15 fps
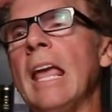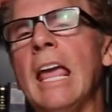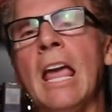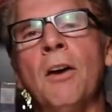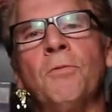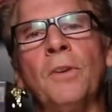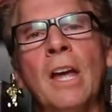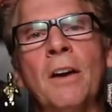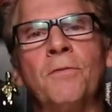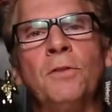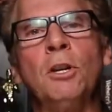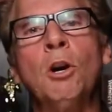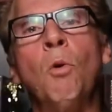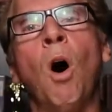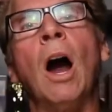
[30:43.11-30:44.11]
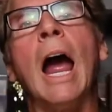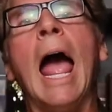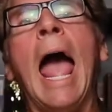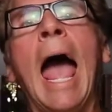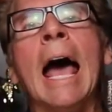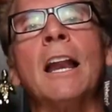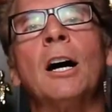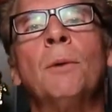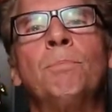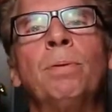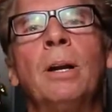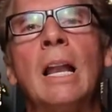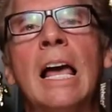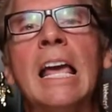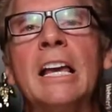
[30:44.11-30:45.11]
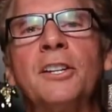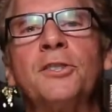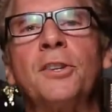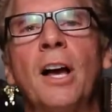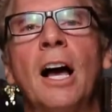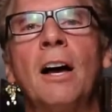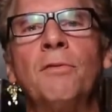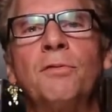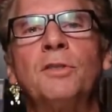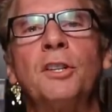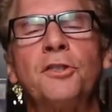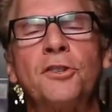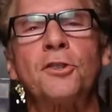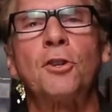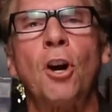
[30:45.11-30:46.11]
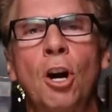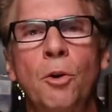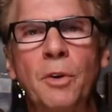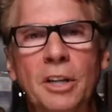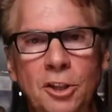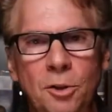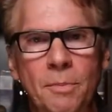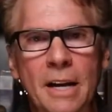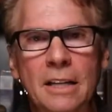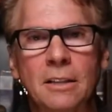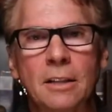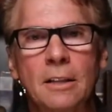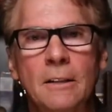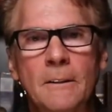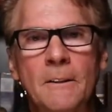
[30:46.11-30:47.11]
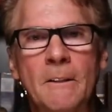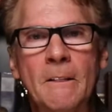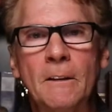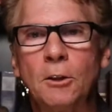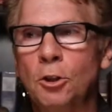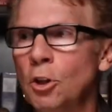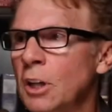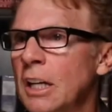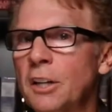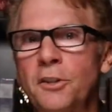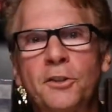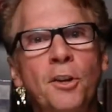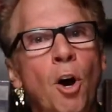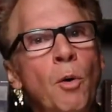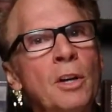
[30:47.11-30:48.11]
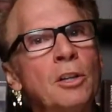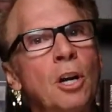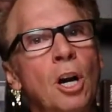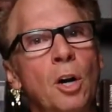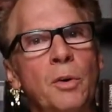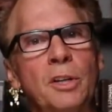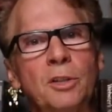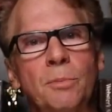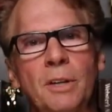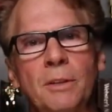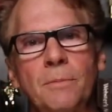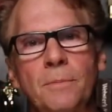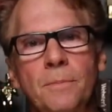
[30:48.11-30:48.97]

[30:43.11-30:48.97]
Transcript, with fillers: if if you are at a place of discouragement, you need to sow encouragement.